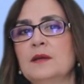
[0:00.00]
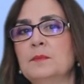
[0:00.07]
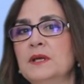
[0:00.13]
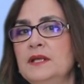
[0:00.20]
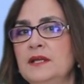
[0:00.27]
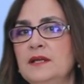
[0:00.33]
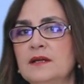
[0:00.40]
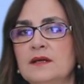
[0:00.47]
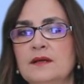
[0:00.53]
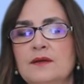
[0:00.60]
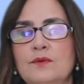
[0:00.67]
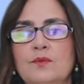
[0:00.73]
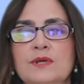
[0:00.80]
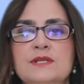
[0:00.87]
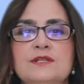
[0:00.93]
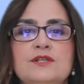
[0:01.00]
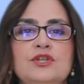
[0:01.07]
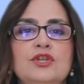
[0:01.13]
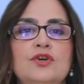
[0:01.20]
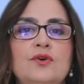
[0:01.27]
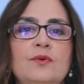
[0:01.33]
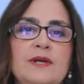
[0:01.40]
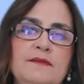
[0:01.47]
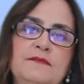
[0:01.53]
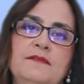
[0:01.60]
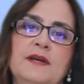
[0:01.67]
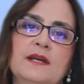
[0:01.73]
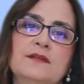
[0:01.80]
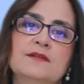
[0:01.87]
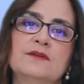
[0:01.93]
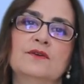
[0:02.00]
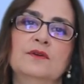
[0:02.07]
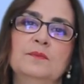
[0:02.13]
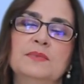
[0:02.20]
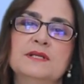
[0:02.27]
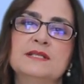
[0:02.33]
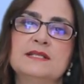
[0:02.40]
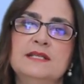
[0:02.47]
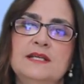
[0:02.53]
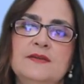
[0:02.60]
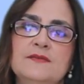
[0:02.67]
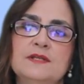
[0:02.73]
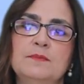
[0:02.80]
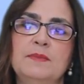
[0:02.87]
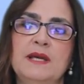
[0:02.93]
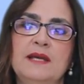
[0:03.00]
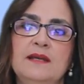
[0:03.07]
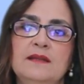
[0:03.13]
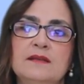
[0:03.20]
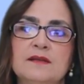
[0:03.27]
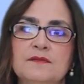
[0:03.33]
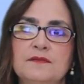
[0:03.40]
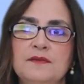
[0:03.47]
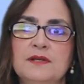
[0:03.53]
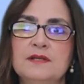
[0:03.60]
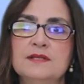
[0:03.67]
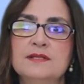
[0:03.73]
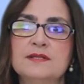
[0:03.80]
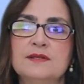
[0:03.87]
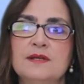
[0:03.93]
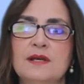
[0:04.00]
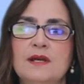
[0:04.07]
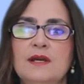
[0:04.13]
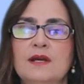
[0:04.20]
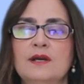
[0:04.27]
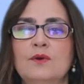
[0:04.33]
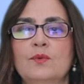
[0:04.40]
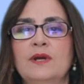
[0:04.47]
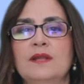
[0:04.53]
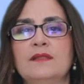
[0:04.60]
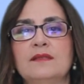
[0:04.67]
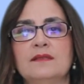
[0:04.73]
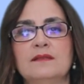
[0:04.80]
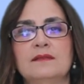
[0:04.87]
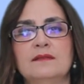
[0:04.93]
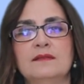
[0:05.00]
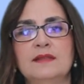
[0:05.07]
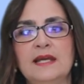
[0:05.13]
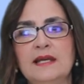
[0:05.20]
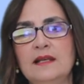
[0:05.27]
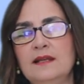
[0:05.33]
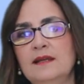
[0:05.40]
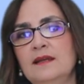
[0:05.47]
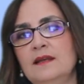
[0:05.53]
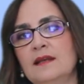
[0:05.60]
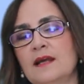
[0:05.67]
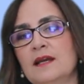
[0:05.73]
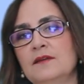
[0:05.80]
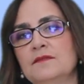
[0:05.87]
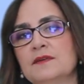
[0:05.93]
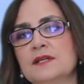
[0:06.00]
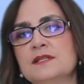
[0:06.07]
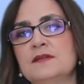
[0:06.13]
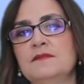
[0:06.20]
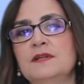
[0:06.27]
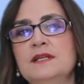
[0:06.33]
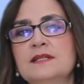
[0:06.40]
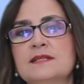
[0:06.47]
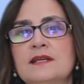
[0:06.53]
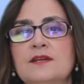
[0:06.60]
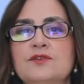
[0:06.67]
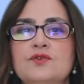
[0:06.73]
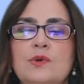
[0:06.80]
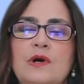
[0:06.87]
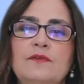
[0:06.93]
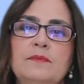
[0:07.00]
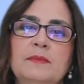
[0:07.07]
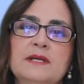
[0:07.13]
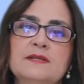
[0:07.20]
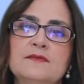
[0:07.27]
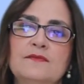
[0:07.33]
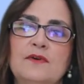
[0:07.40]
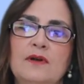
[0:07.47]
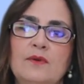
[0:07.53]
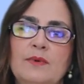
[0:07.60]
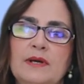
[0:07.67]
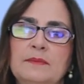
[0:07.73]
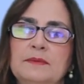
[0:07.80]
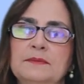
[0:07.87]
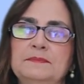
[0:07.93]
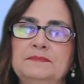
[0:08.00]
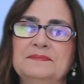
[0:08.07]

But here was no effect on perceived pain interference with daily life activities at 12 months follow-up.